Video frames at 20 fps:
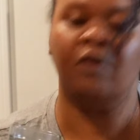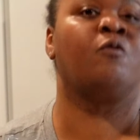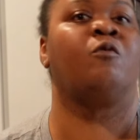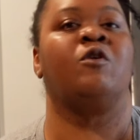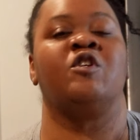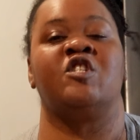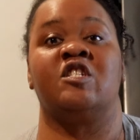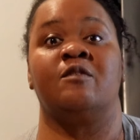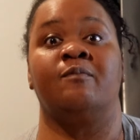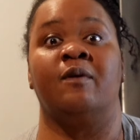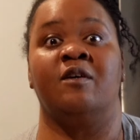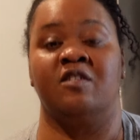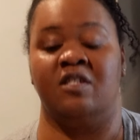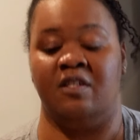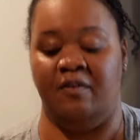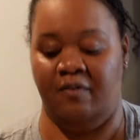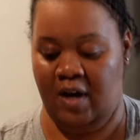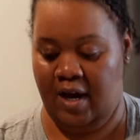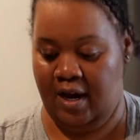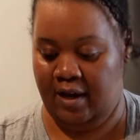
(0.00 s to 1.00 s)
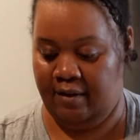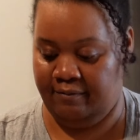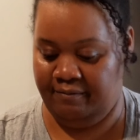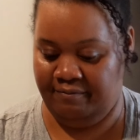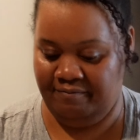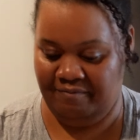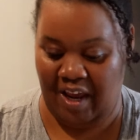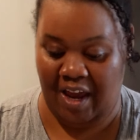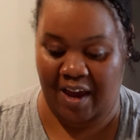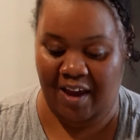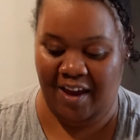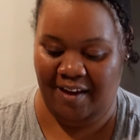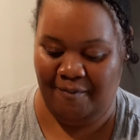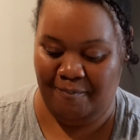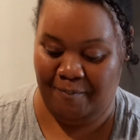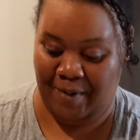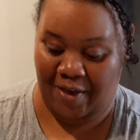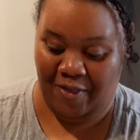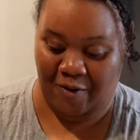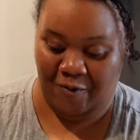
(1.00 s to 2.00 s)
which smells divine,
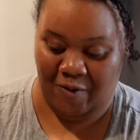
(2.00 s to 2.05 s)
by the